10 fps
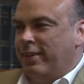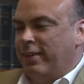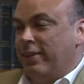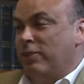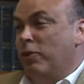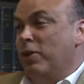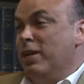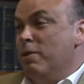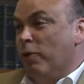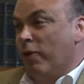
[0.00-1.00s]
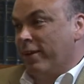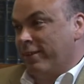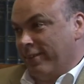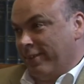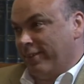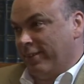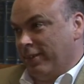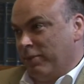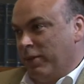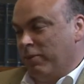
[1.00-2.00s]
it's a very liberating
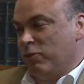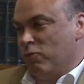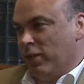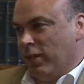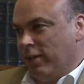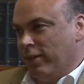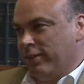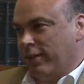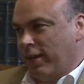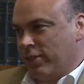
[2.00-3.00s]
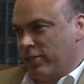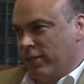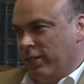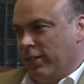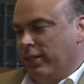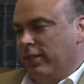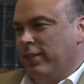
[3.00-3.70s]
thing to be able to realise that actually